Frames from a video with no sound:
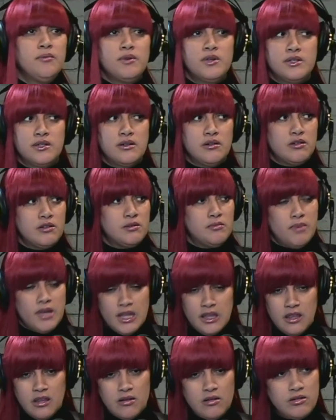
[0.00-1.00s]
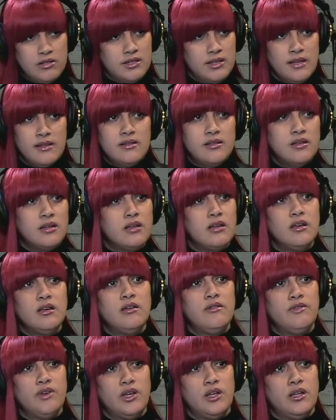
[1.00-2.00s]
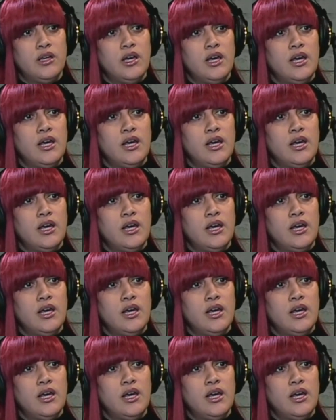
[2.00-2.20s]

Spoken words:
because there's men that are sensitive and